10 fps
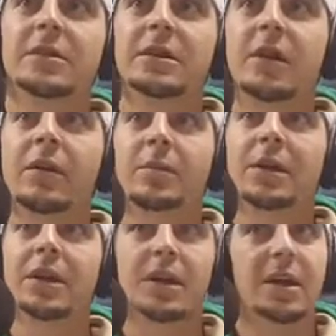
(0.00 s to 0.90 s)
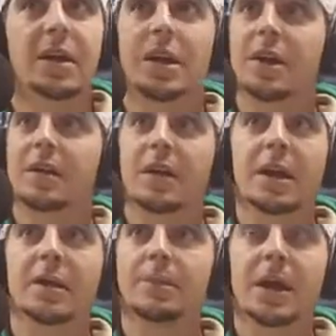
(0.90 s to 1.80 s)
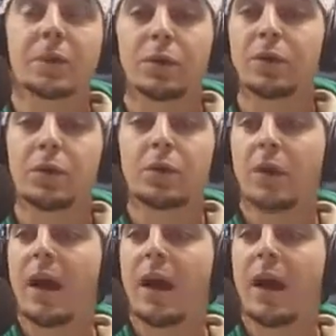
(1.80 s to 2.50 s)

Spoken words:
You know what I mean? He recruits